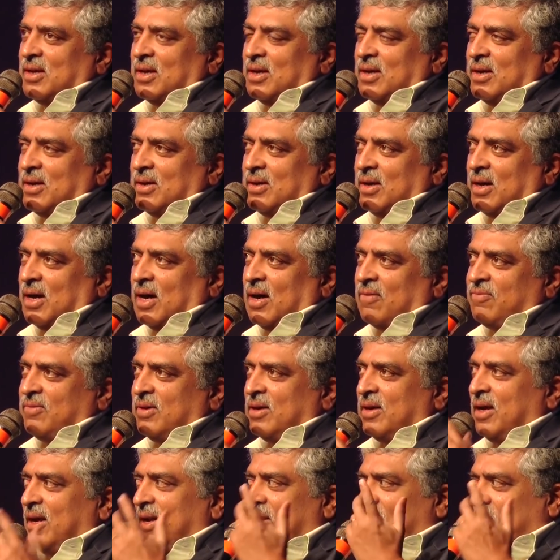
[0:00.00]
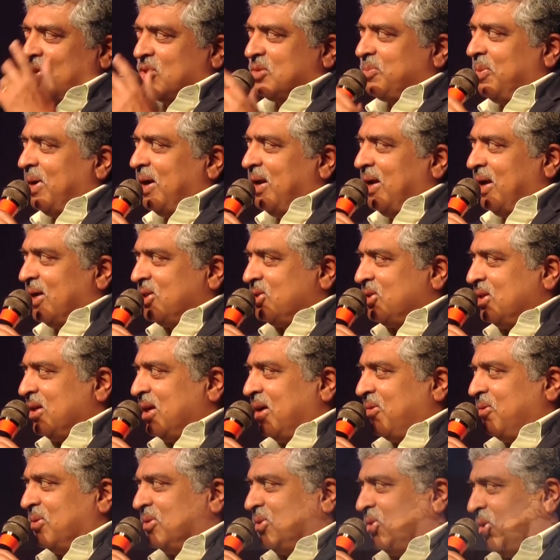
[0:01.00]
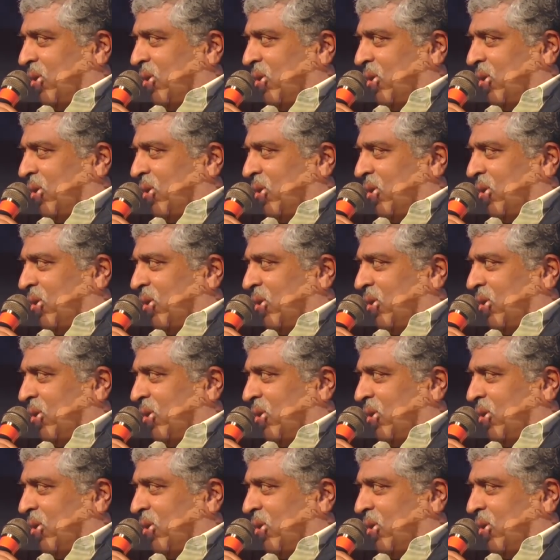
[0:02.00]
after I lost my election, I was